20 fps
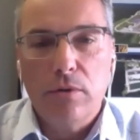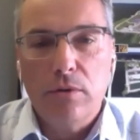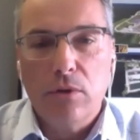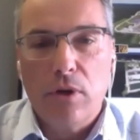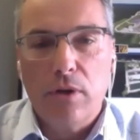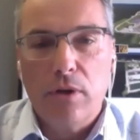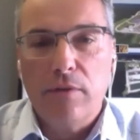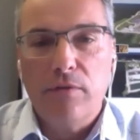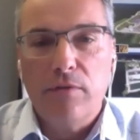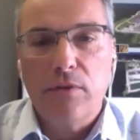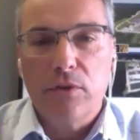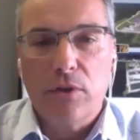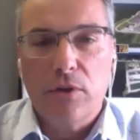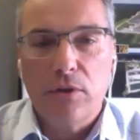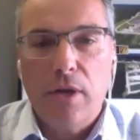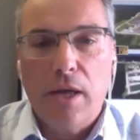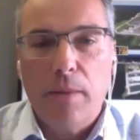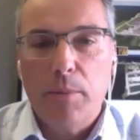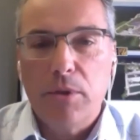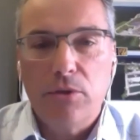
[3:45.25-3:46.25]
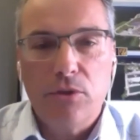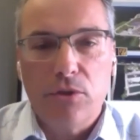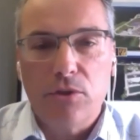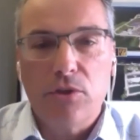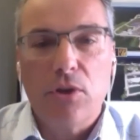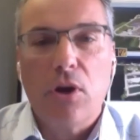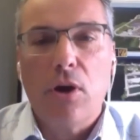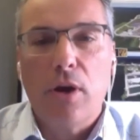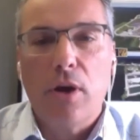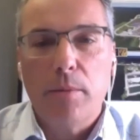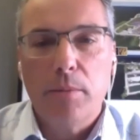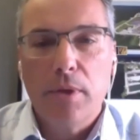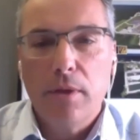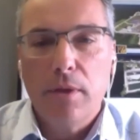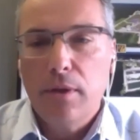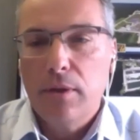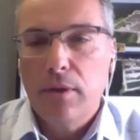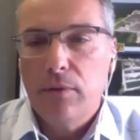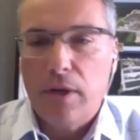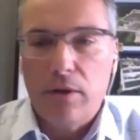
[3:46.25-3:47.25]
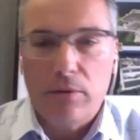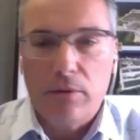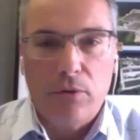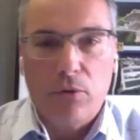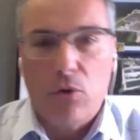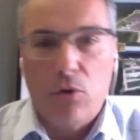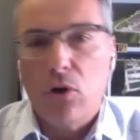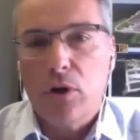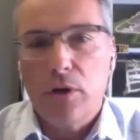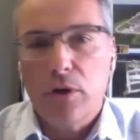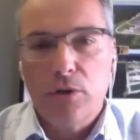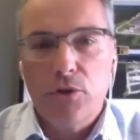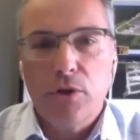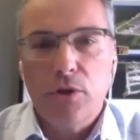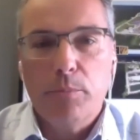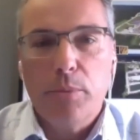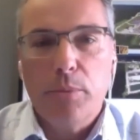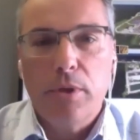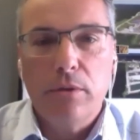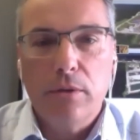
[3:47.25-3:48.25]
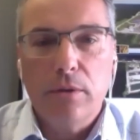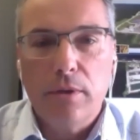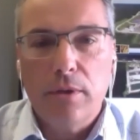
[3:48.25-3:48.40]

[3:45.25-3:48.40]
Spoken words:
It's not if it's going to happen, it's just time that they're all going to jump in,